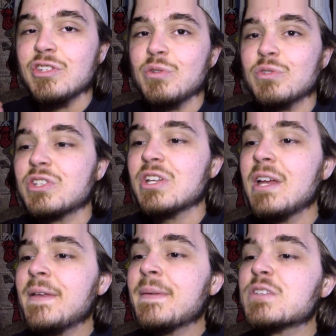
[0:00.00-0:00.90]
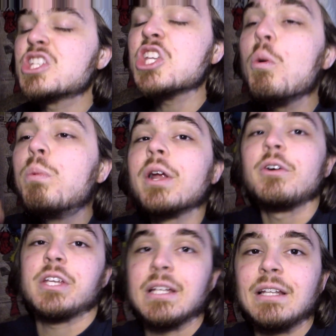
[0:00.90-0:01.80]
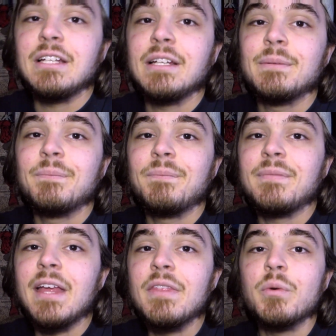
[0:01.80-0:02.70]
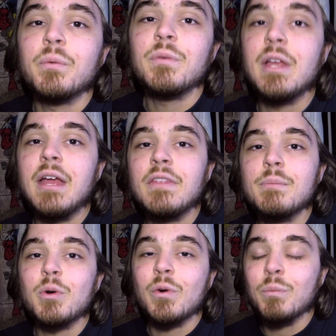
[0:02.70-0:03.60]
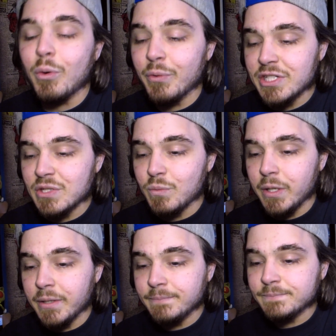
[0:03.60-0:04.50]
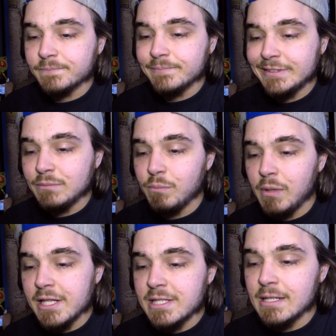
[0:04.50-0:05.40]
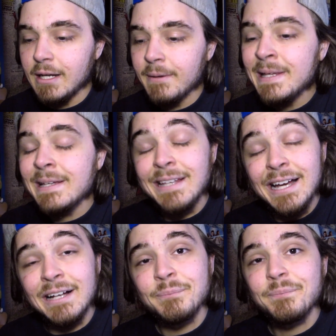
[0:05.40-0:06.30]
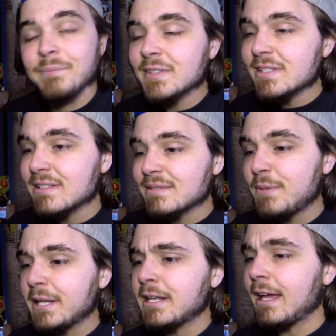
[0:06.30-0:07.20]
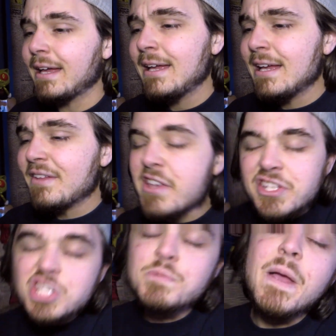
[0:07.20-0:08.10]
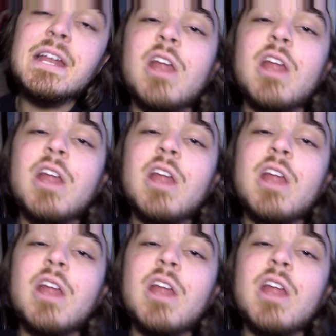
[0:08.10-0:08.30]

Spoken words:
used so brilliantly in the more recent one. But yeah, this has been